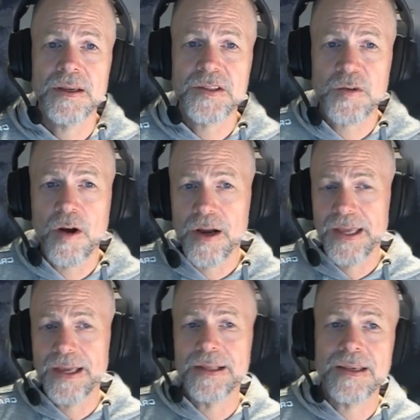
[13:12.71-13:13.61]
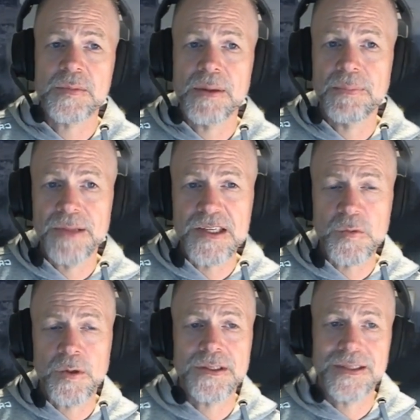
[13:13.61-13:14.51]
a strong hit, gives me a plus
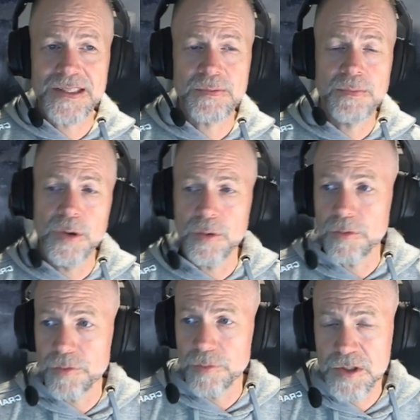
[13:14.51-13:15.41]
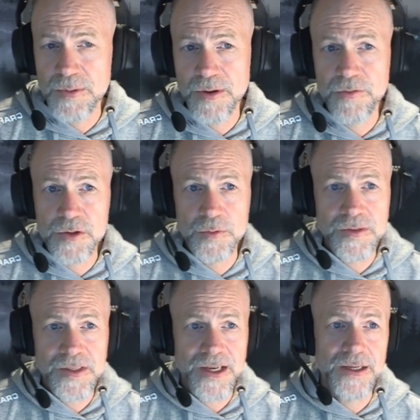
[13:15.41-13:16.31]
1 to this move, which is my first move
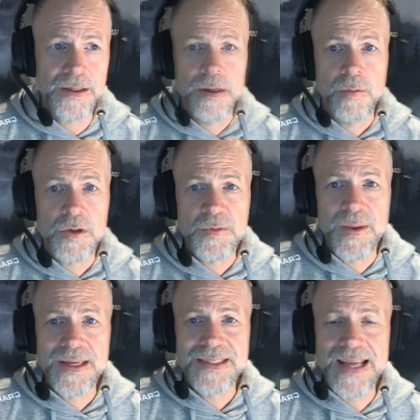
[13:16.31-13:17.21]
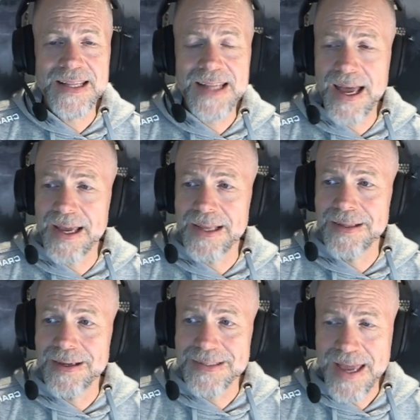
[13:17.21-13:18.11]
since I got in here, which makes that 9
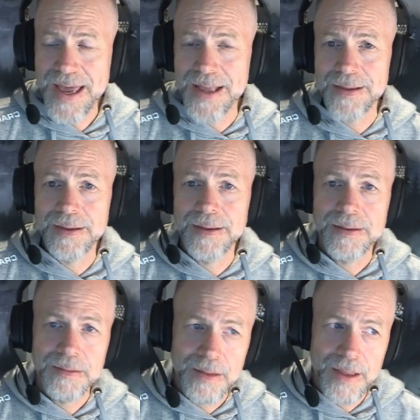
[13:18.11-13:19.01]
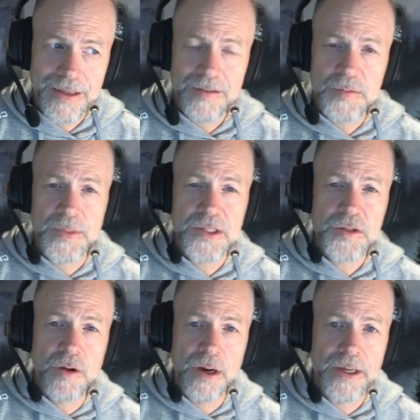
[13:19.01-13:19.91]
a 10 and gives me a
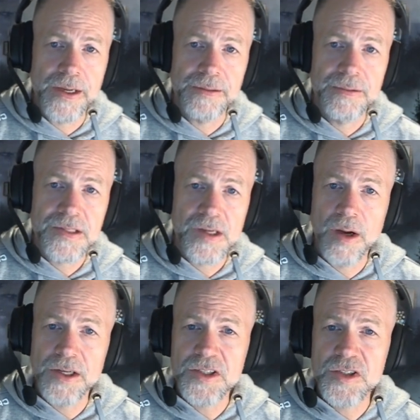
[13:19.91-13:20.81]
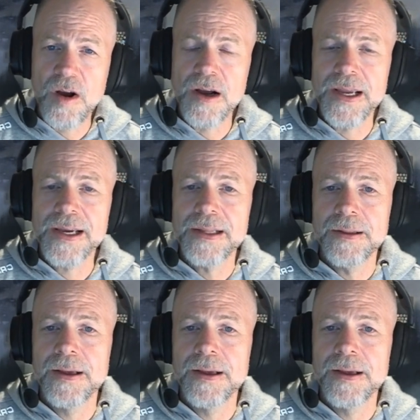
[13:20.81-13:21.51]
strong hit. So on a strong hit,